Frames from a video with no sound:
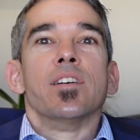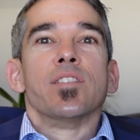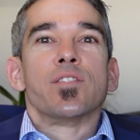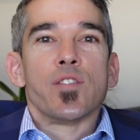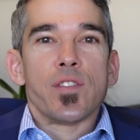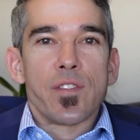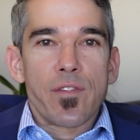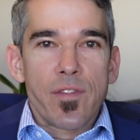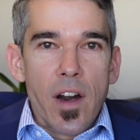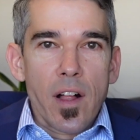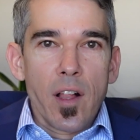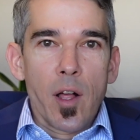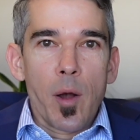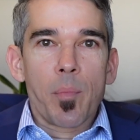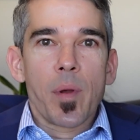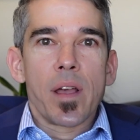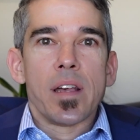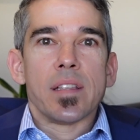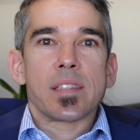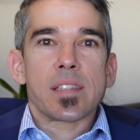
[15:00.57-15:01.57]
to
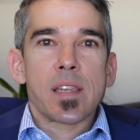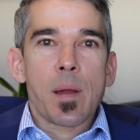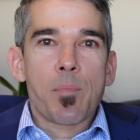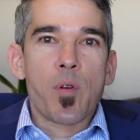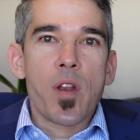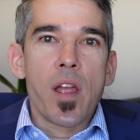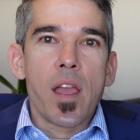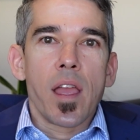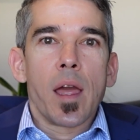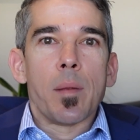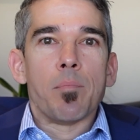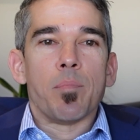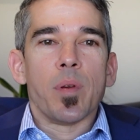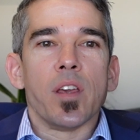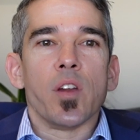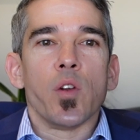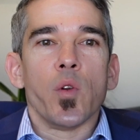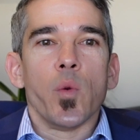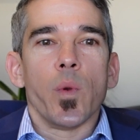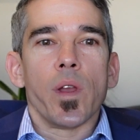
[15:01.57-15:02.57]
develop and separate and
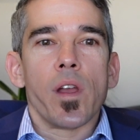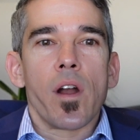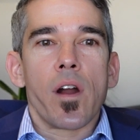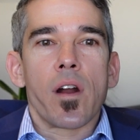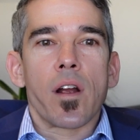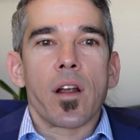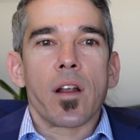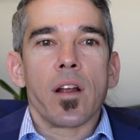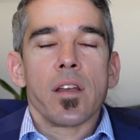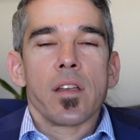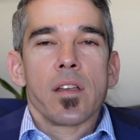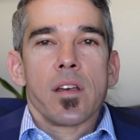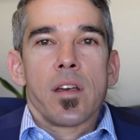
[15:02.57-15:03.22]
who we are.